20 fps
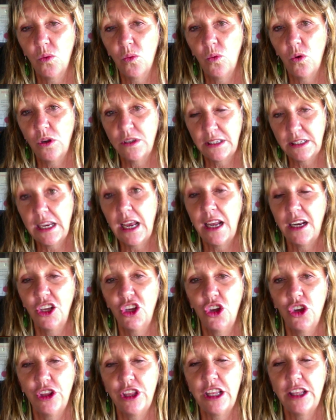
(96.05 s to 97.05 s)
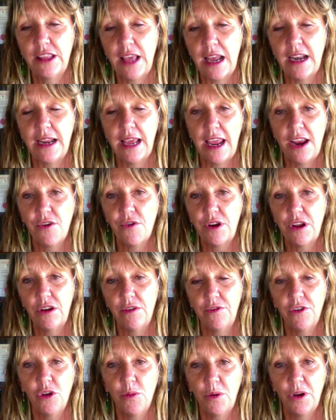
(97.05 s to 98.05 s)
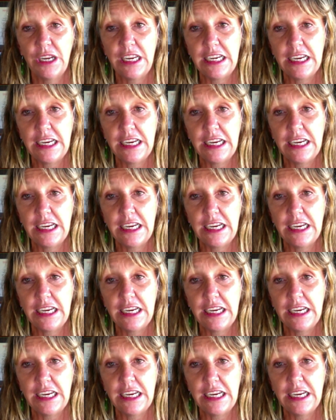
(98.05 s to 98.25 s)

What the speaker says: was telling her that that area of her body